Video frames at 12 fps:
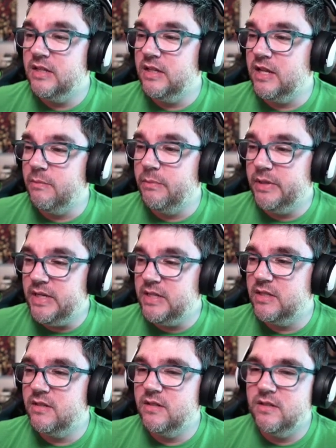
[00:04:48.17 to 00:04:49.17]
a
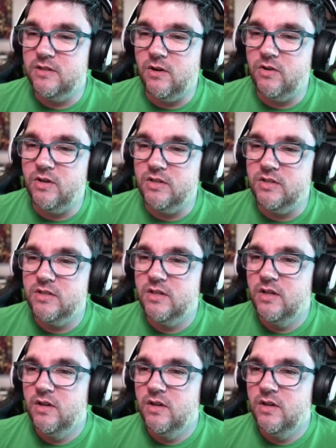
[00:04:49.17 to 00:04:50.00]
complete darkness,